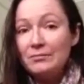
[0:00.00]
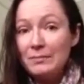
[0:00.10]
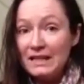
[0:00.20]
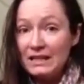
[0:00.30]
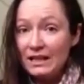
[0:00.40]

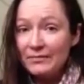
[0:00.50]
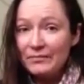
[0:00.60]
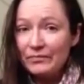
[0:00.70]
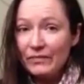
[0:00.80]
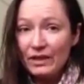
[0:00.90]
media,
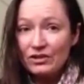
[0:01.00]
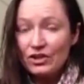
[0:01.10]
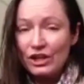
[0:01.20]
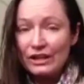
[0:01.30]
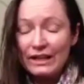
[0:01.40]

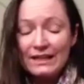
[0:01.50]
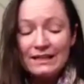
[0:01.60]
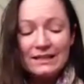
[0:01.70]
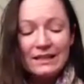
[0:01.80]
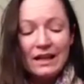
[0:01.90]

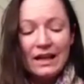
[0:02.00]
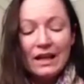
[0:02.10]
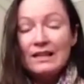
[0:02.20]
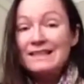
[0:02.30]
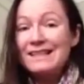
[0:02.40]
journalists,
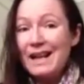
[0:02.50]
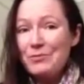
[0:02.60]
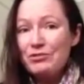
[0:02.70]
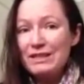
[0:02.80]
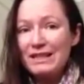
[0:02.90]

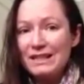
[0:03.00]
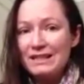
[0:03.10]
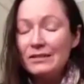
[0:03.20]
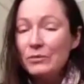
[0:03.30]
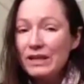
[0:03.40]

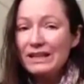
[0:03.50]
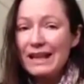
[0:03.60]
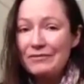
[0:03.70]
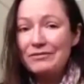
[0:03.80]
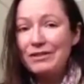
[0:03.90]
celebrities. If we can
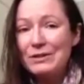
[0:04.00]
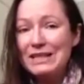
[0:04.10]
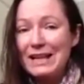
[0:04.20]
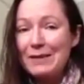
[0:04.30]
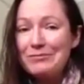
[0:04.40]
have a few
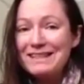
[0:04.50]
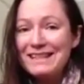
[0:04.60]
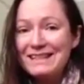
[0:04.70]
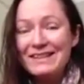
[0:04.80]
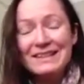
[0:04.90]

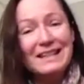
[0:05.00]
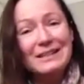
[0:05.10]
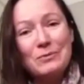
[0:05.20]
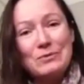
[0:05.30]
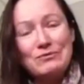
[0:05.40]
celebrities on this case, it would